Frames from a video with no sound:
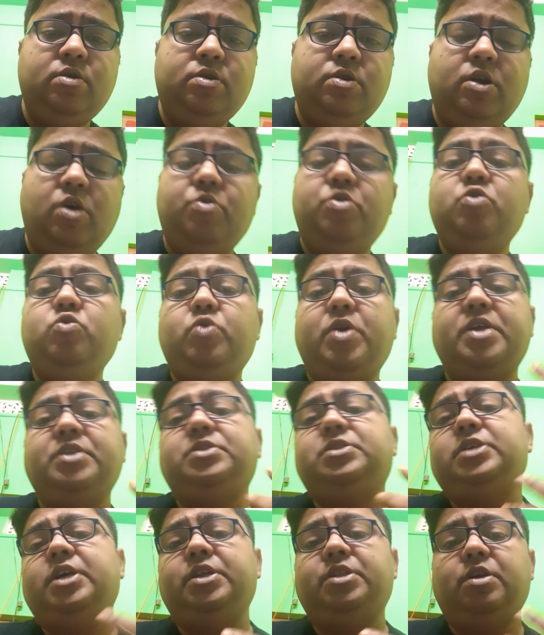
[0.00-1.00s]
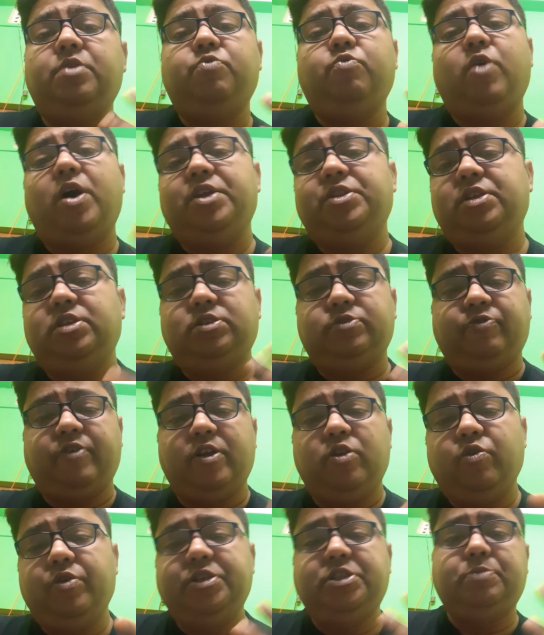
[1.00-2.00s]
Now you can say that why this
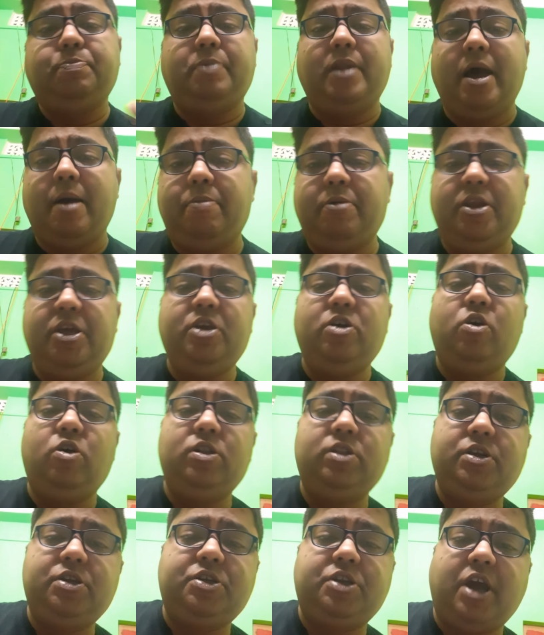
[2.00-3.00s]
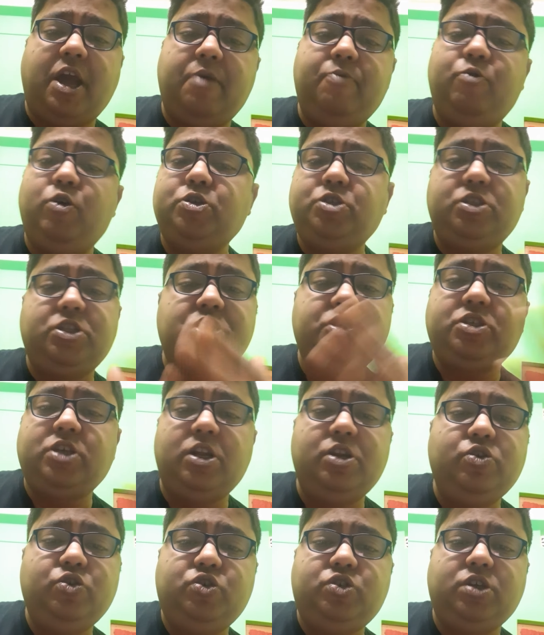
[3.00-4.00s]
fellow is blabbering all the time. What's the
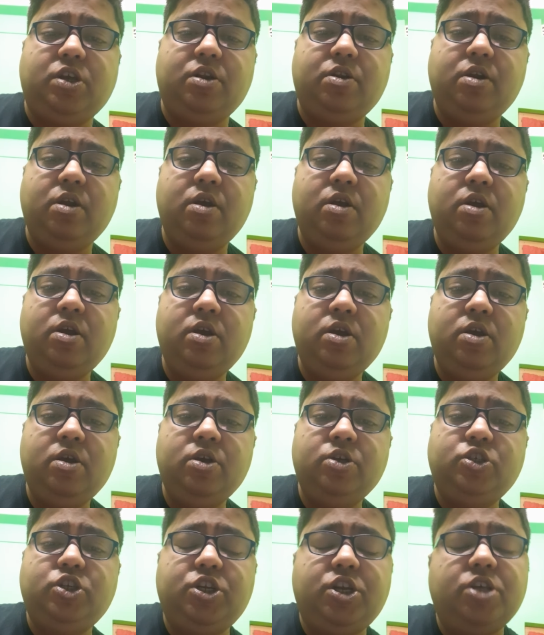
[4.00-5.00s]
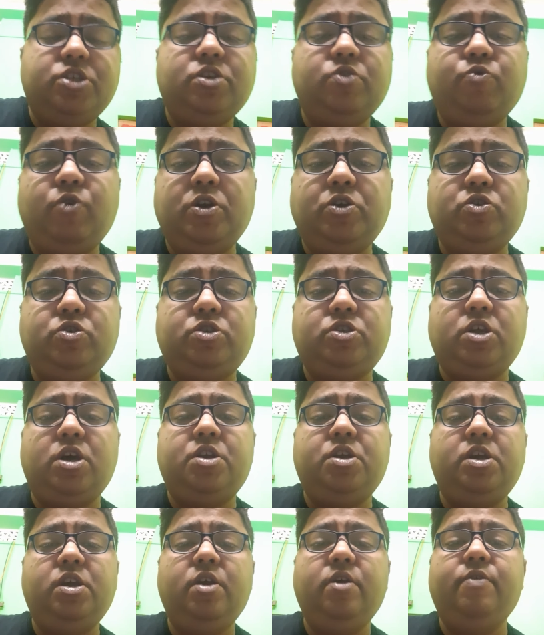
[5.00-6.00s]
solution? She doesn't want to
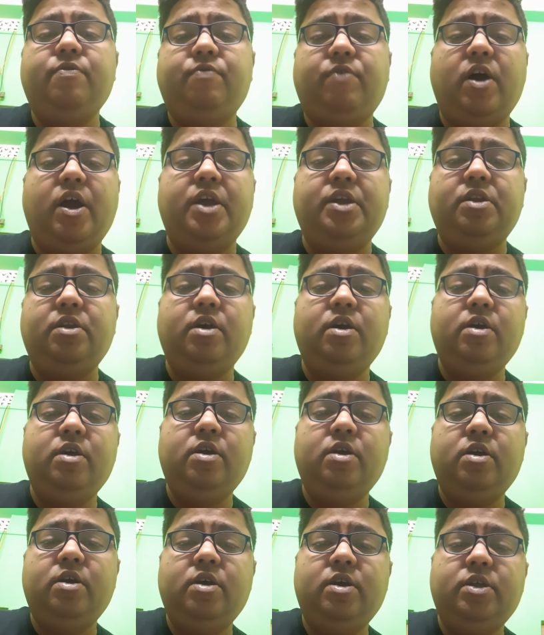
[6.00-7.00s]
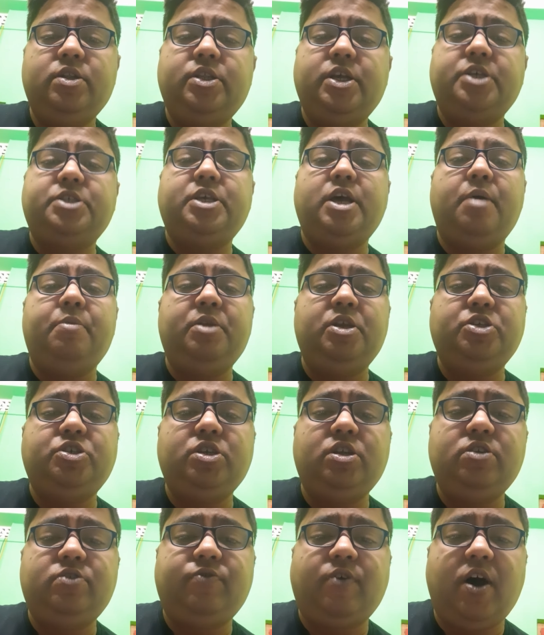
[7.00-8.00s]
study? Fine. The
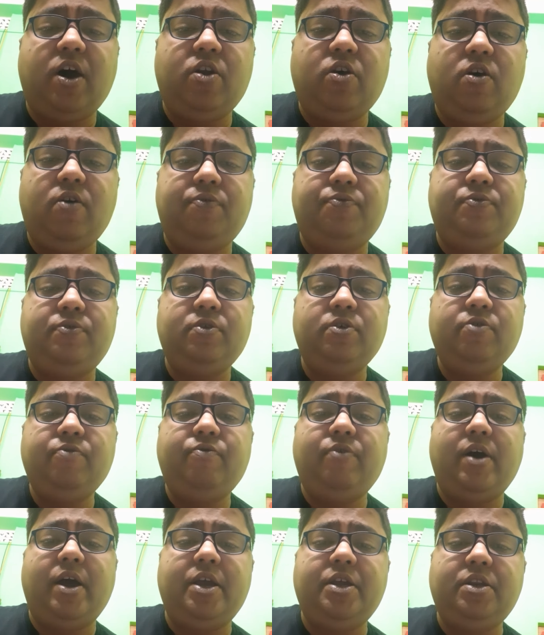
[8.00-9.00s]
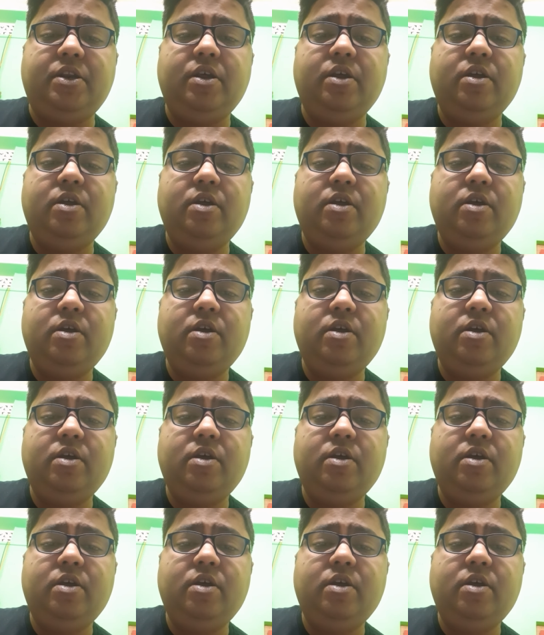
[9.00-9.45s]
examination is far off? Fine.